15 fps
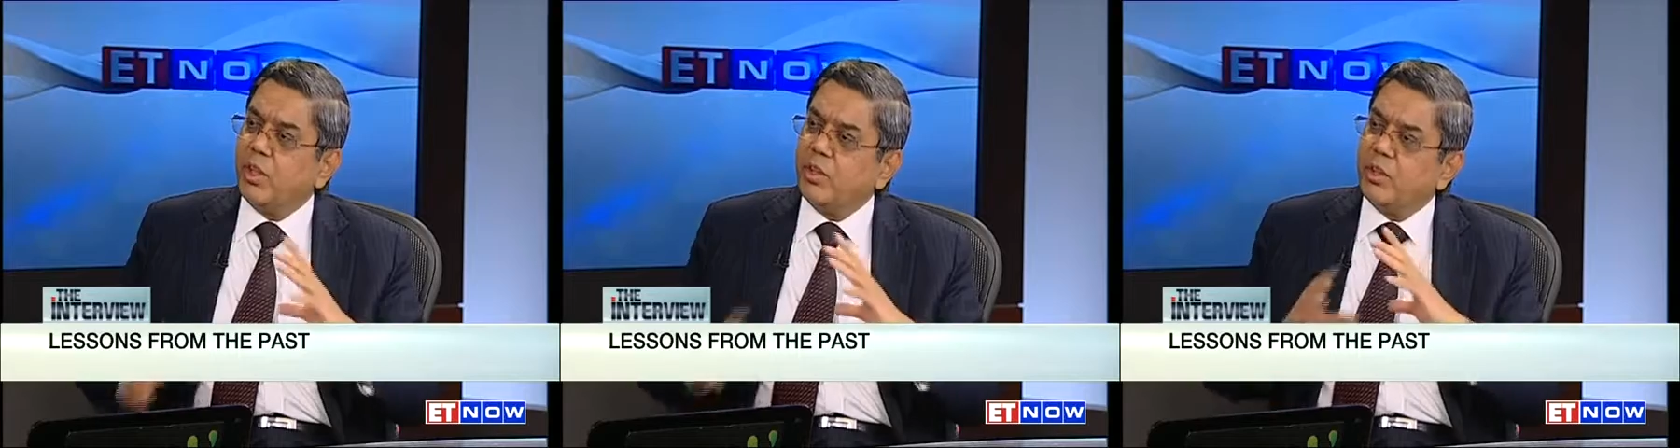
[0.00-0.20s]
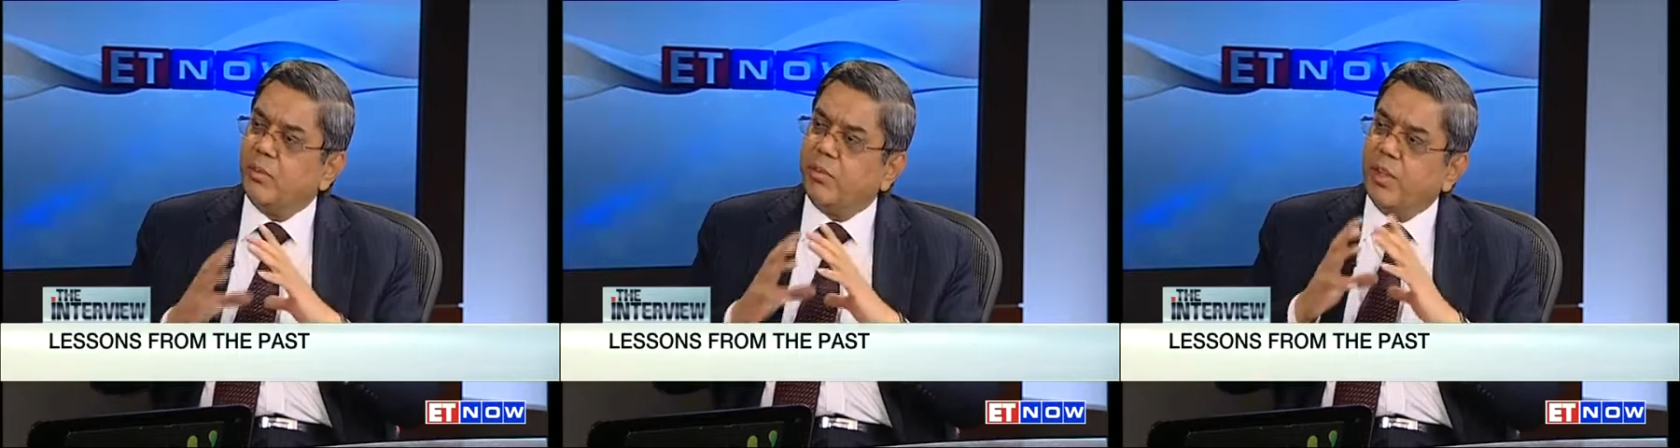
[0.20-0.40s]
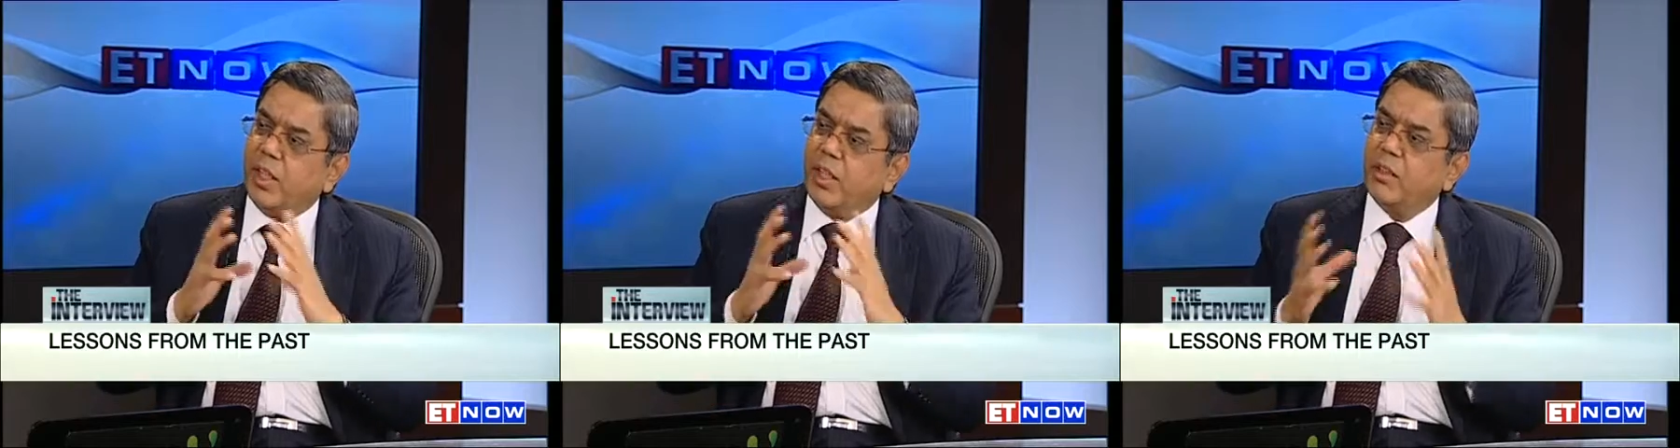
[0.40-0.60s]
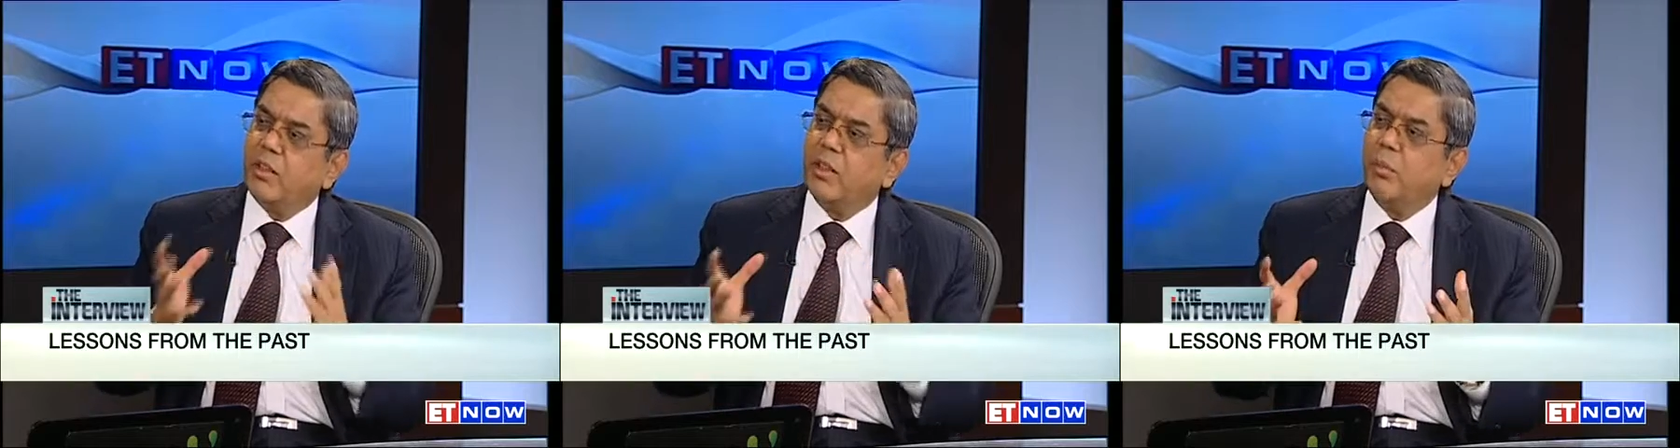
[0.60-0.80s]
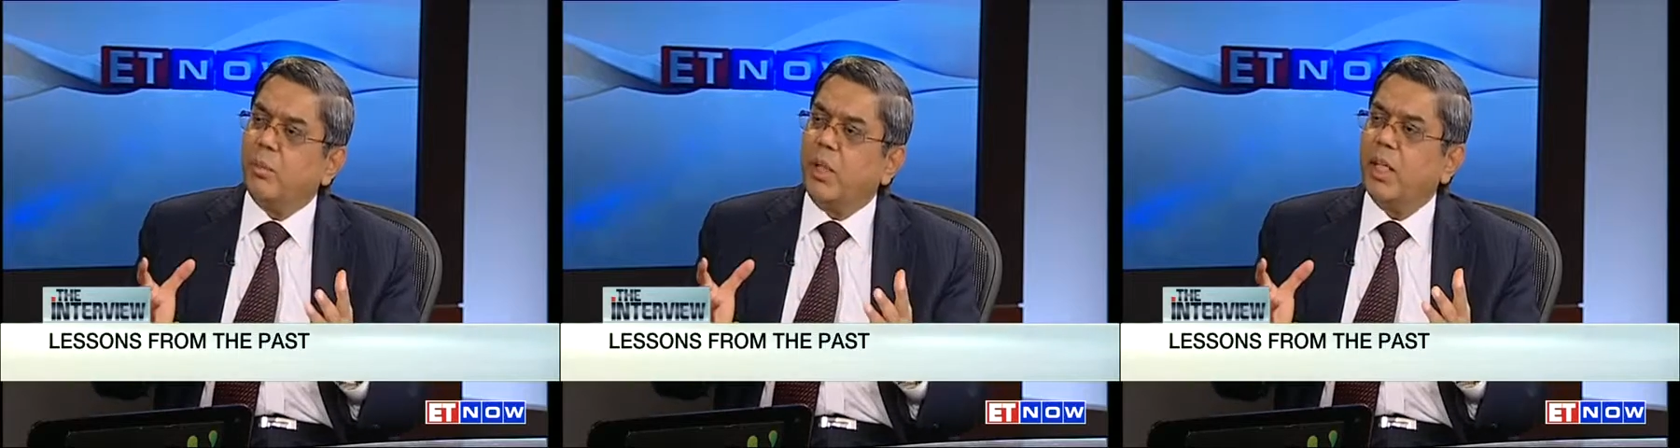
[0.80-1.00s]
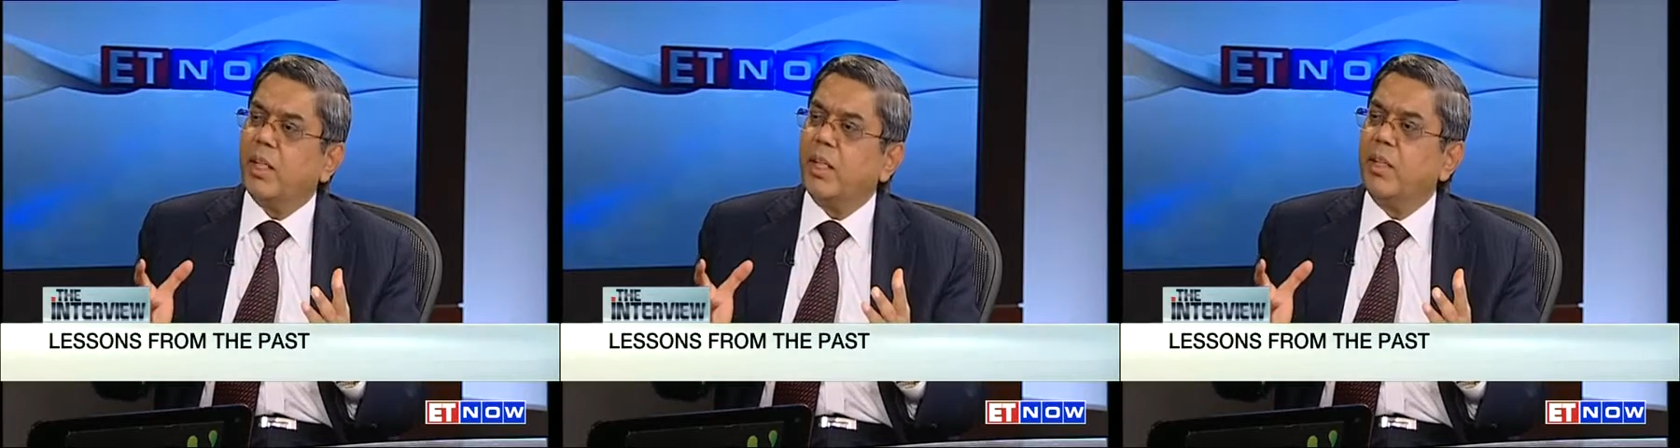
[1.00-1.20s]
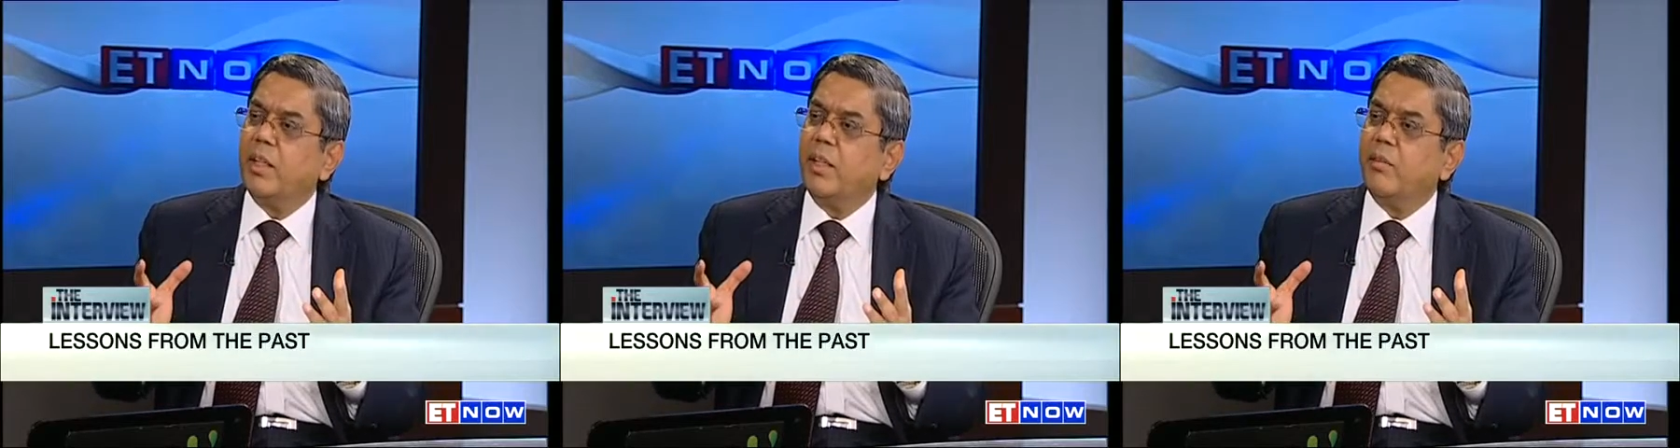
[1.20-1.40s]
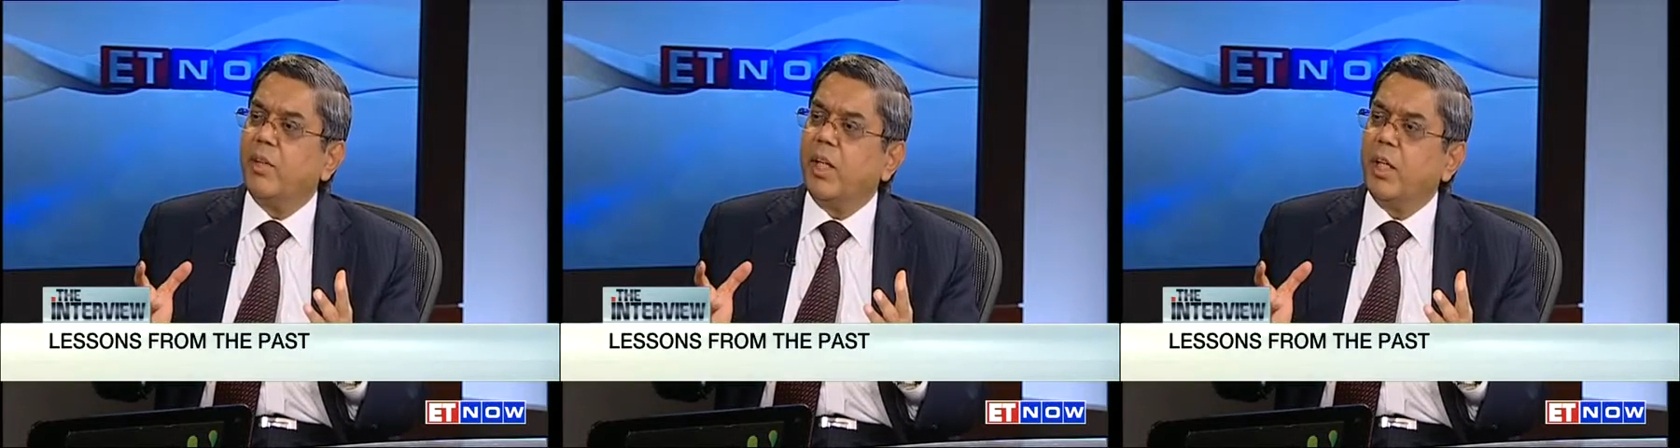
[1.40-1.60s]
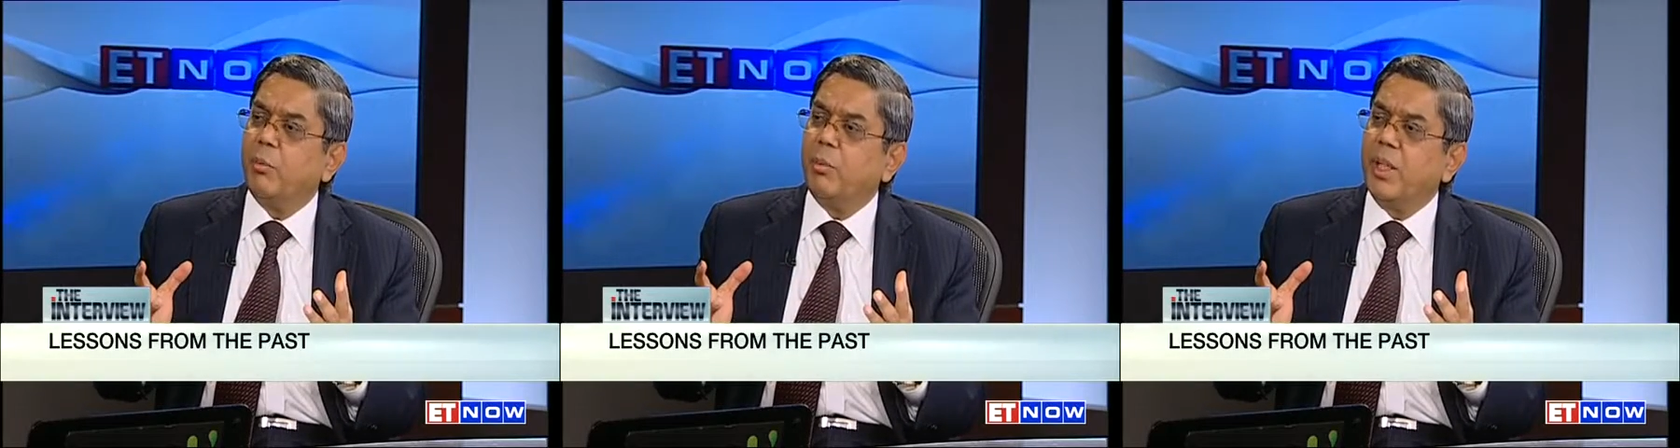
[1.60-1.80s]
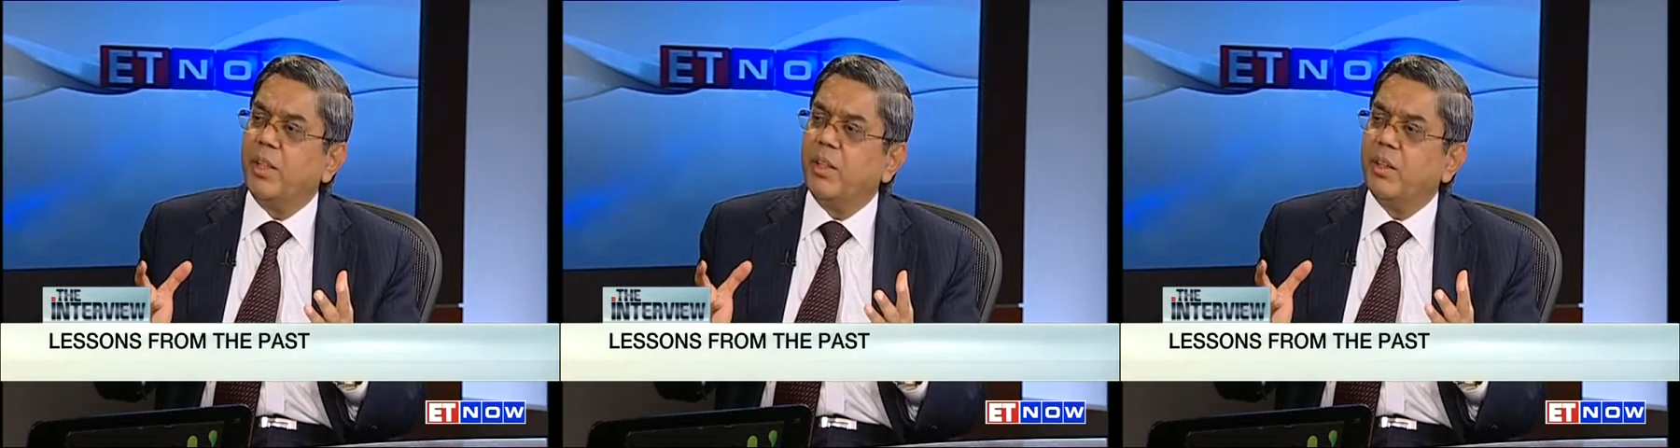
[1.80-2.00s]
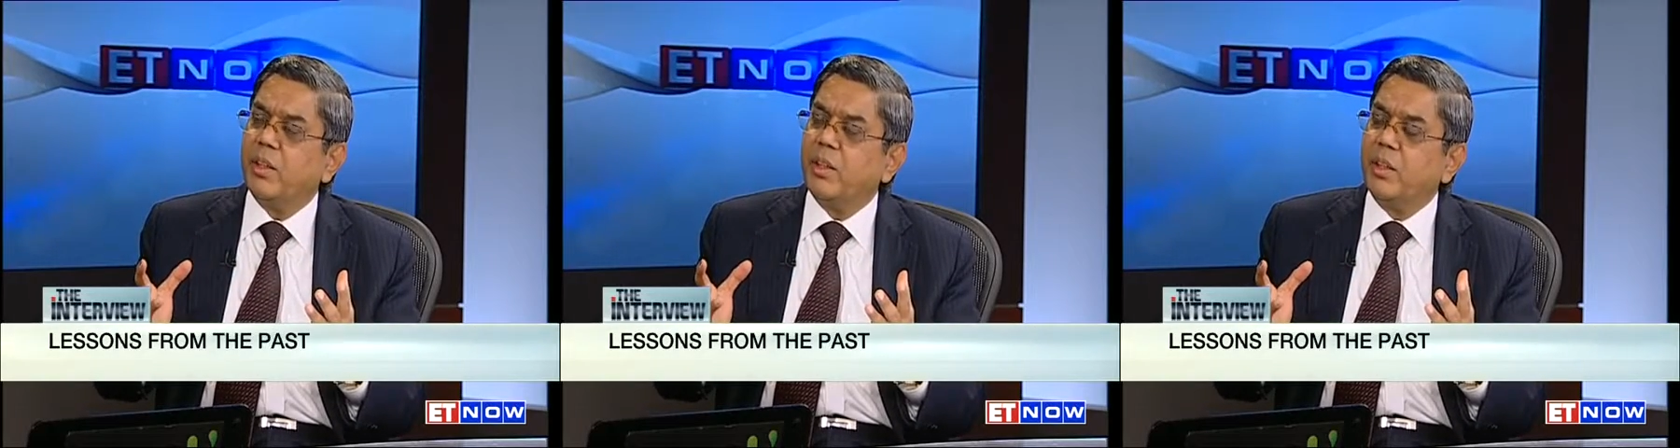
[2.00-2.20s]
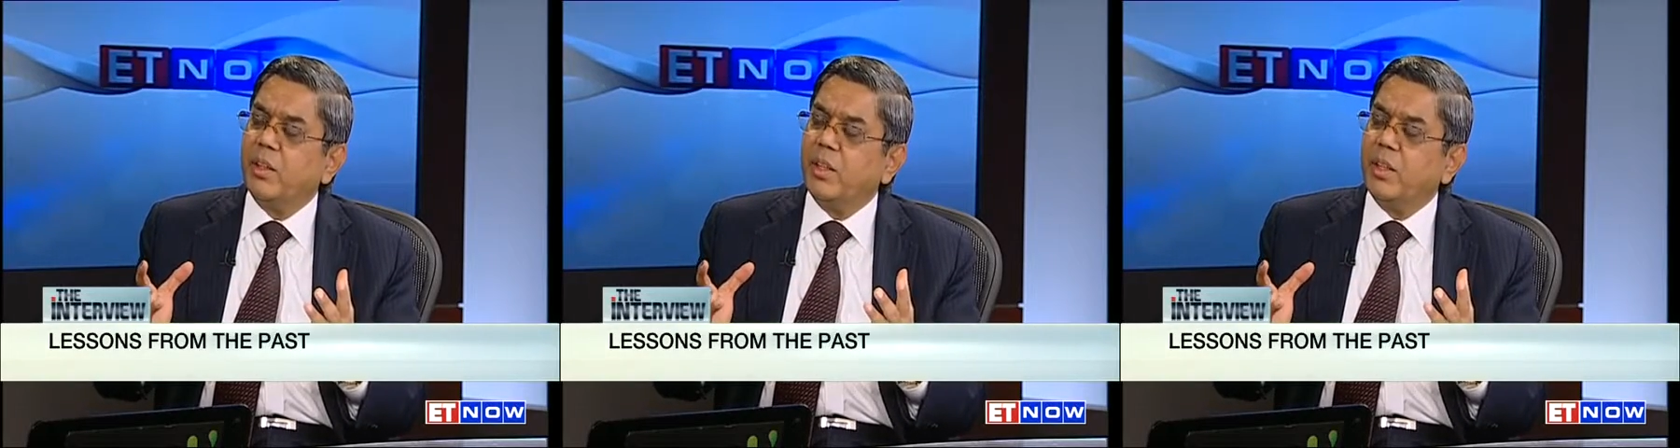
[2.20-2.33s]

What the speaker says: what is the financial market environment